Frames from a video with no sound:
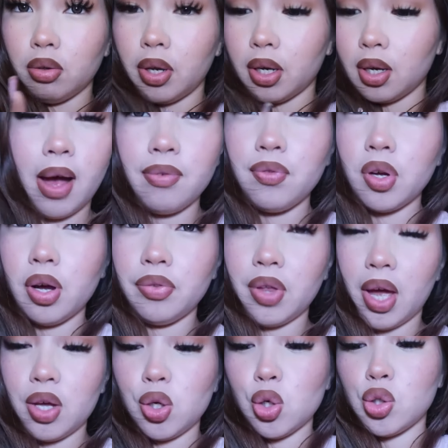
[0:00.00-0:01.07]
Like I forgot
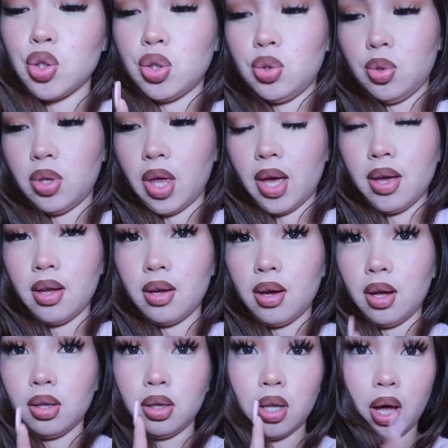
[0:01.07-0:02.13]
that I used to do that
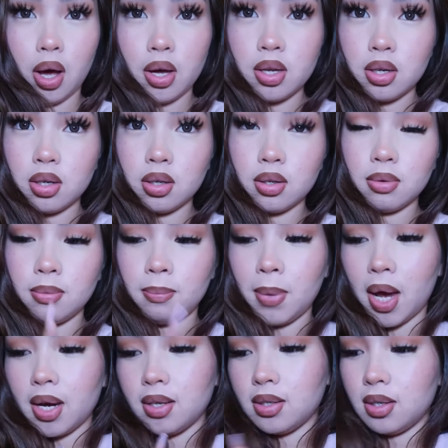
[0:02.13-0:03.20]
a lot
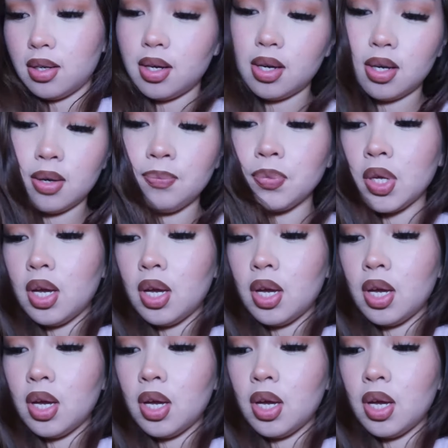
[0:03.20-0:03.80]
back in the day